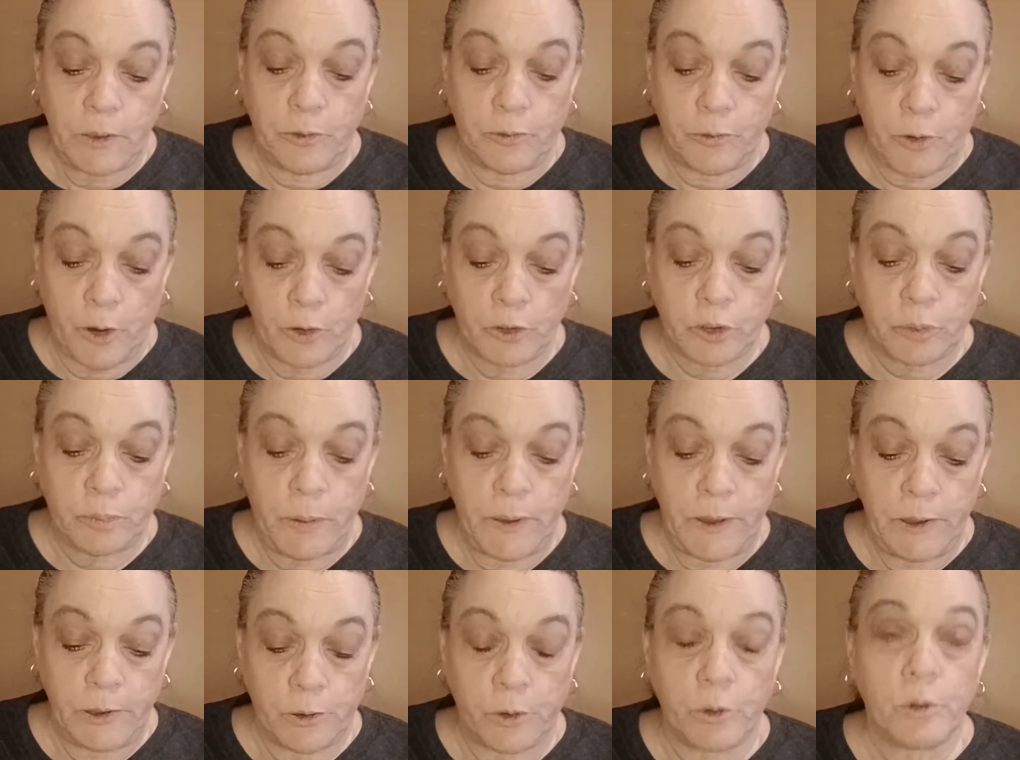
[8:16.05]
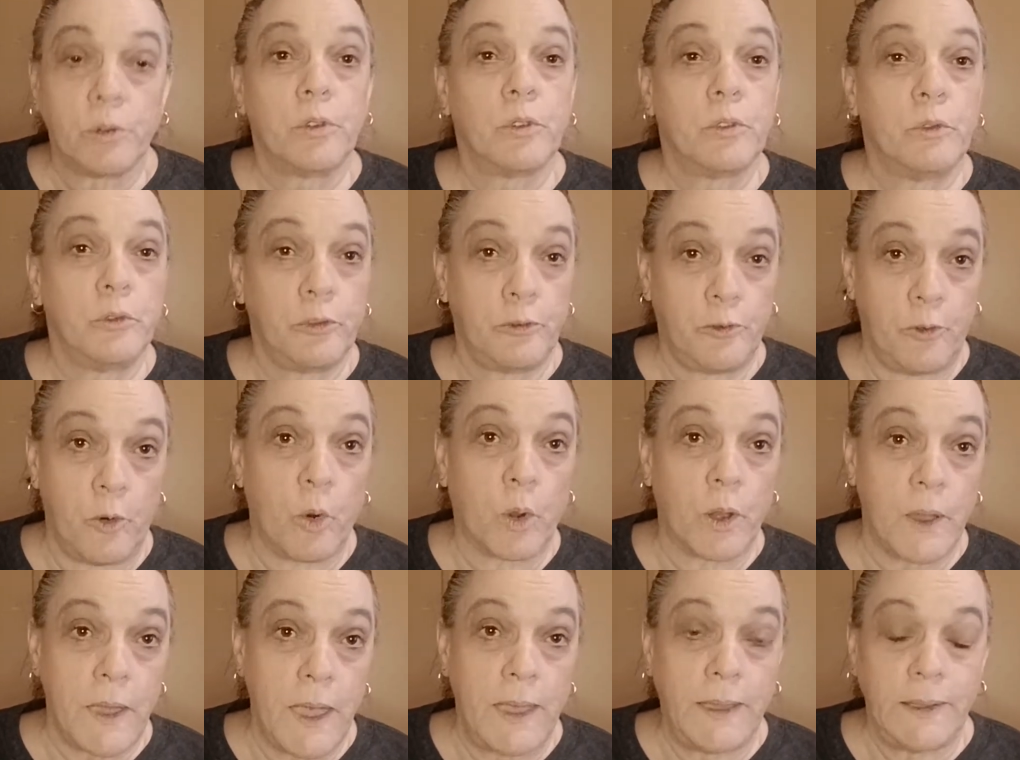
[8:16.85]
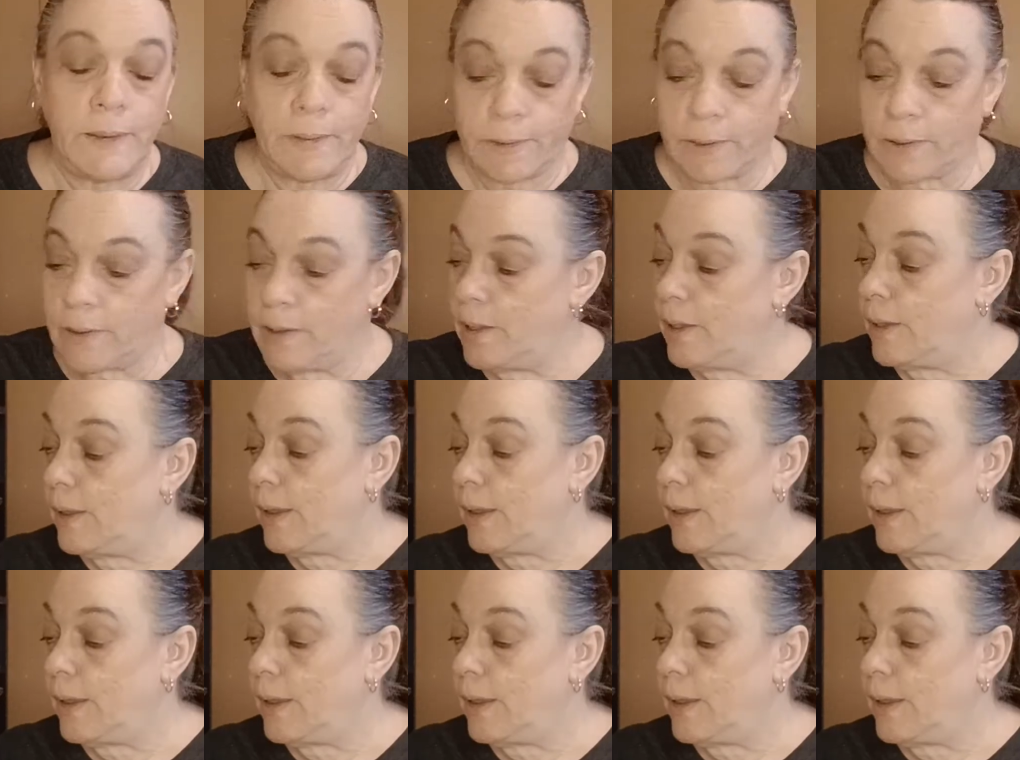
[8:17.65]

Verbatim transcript: 1 Peter 4, 8.